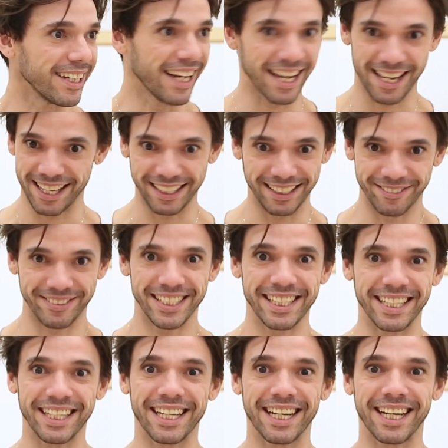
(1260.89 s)

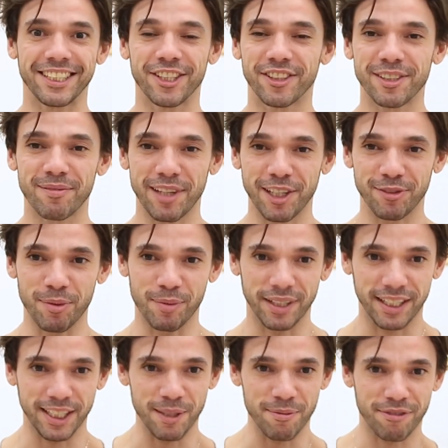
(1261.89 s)
I know sometimes we
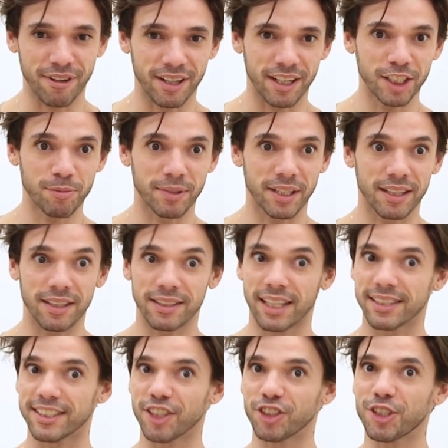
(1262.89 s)
want to keep for us, but I think
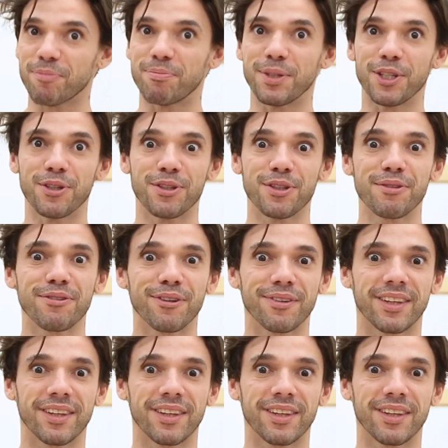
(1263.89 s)
that's such a beautiful